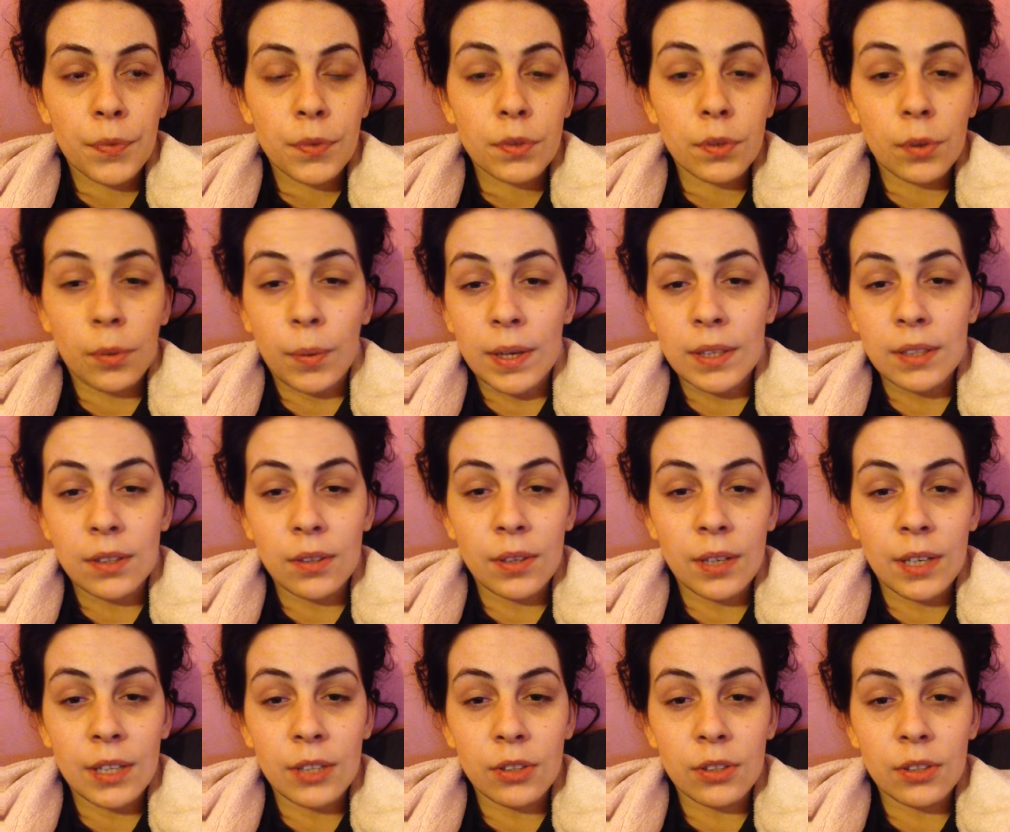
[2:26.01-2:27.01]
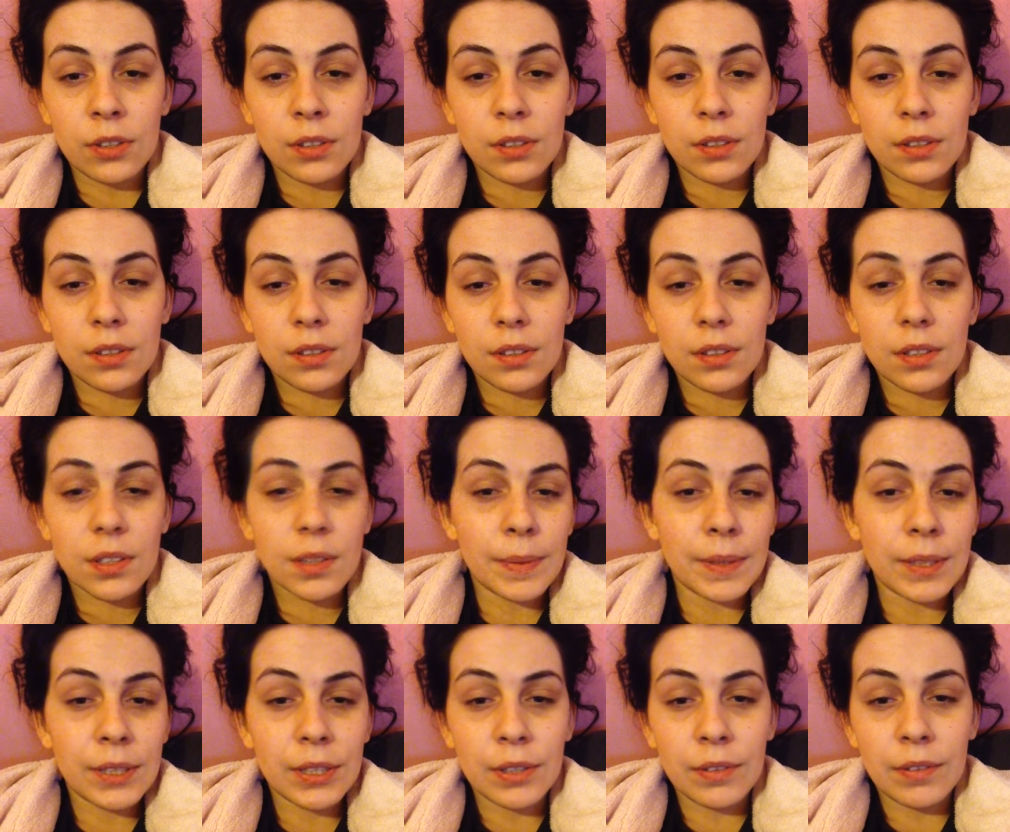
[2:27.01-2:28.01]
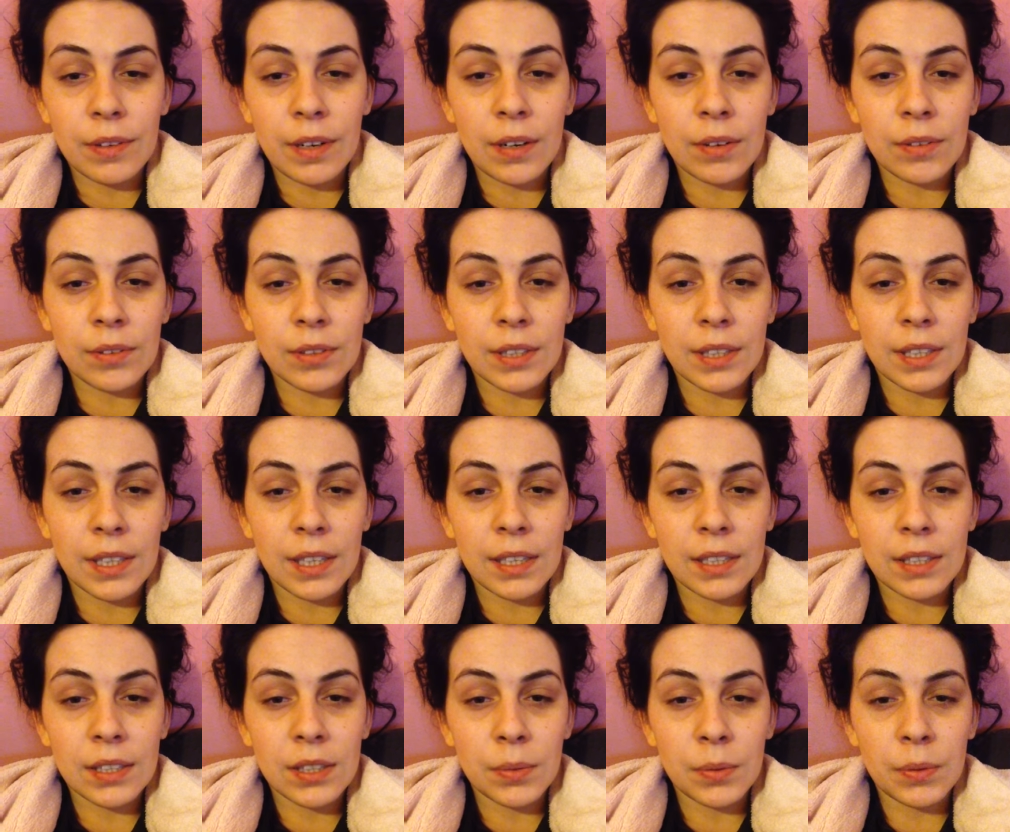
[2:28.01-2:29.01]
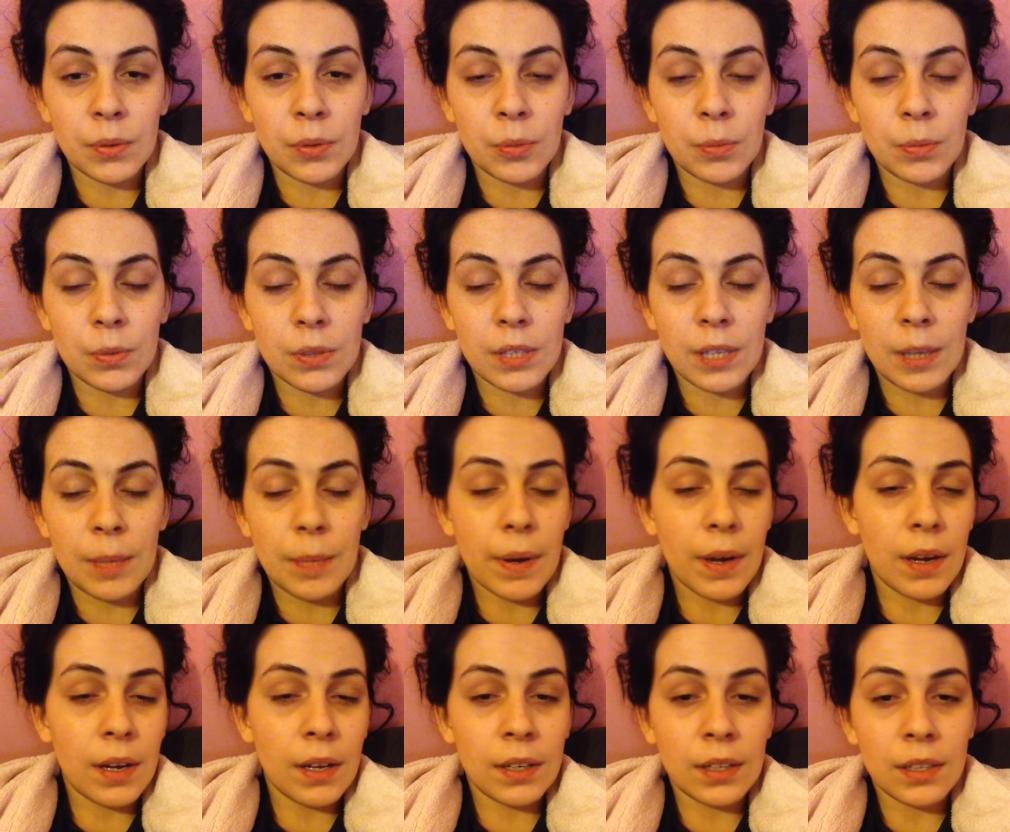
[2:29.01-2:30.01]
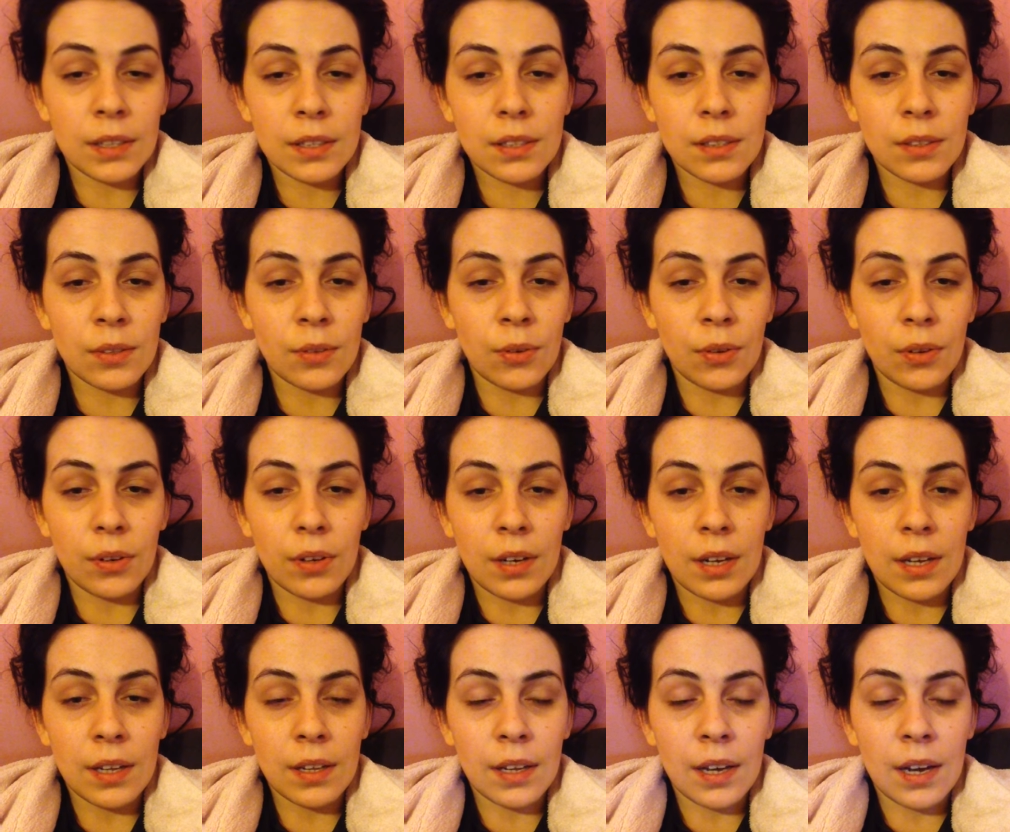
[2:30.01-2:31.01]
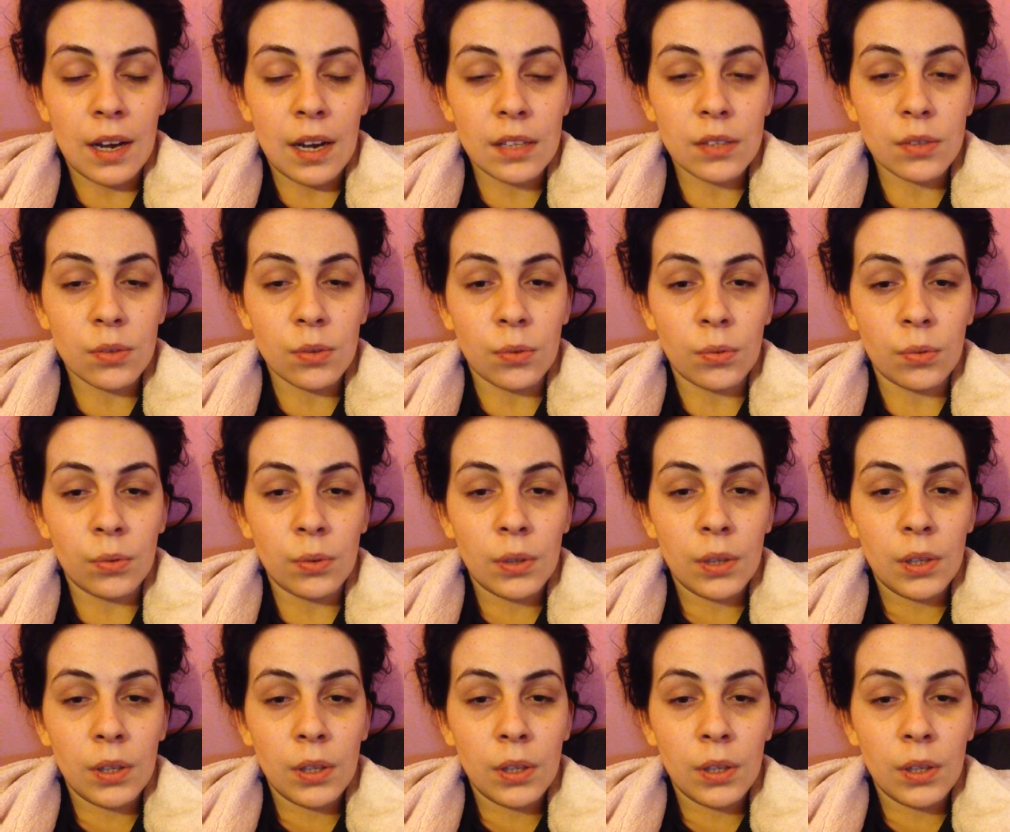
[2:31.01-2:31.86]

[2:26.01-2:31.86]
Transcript: So why don't I just switch it around and get into a normal sleep pattern? It's not like that at all.